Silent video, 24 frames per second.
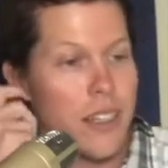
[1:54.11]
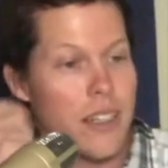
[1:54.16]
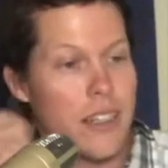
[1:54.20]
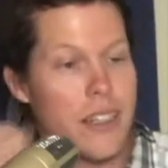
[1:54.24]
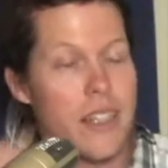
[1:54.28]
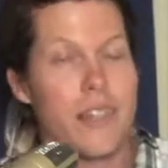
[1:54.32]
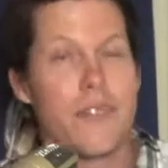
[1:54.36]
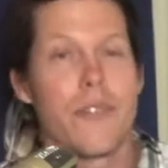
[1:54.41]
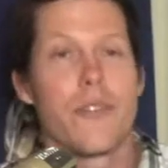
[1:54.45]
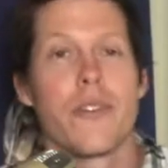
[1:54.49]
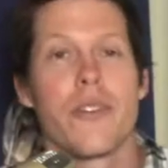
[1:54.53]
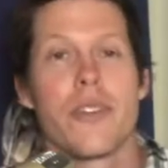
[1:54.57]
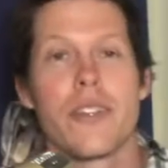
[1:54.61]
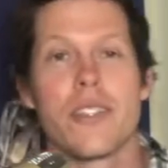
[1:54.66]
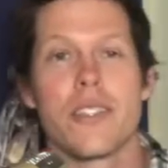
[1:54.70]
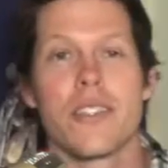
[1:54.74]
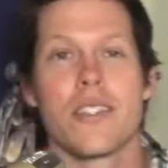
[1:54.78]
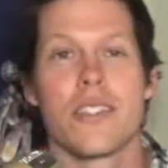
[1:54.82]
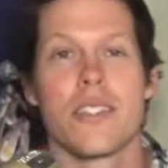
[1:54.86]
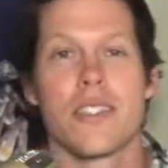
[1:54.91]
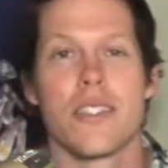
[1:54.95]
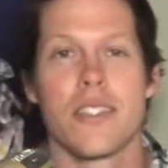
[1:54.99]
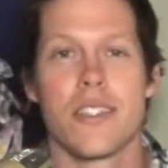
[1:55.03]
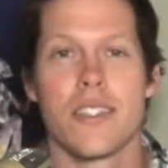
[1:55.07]
Enough with
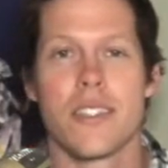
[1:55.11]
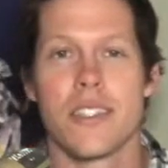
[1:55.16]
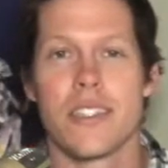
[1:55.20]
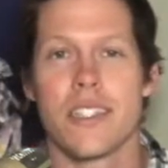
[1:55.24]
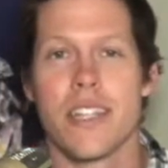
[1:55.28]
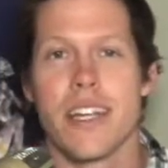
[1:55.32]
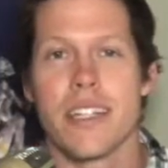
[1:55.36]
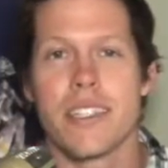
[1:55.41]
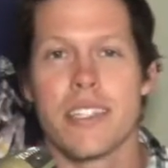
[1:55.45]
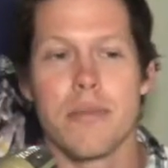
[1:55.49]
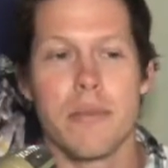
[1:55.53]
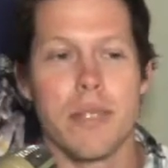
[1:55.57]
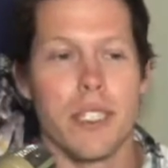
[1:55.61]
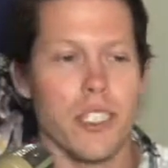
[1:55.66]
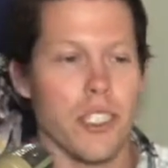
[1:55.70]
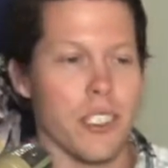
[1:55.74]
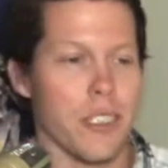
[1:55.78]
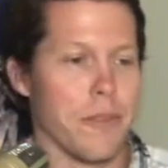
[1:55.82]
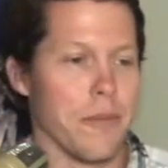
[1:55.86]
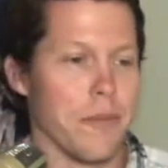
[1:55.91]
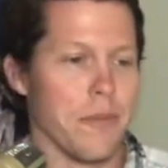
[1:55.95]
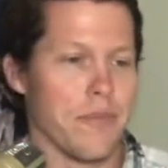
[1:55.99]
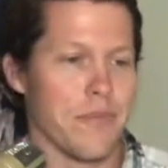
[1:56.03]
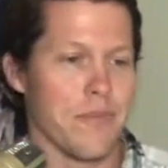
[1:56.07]
this
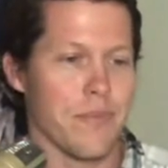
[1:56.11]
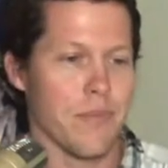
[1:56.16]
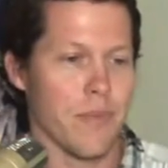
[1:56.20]
exhibition.